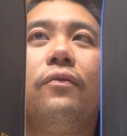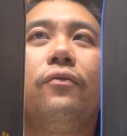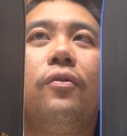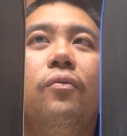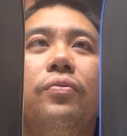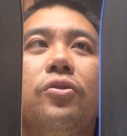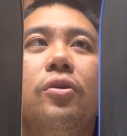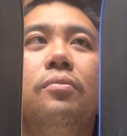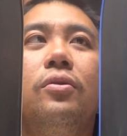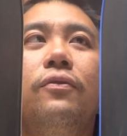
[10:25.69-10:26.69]
from
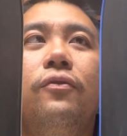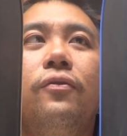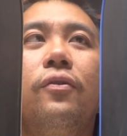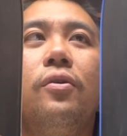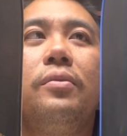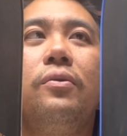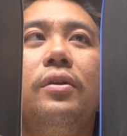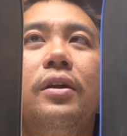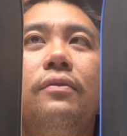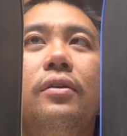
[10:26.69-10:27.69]
thermal forming,
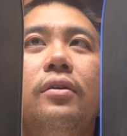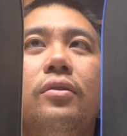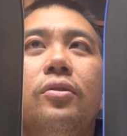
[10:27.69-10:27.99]
whatever.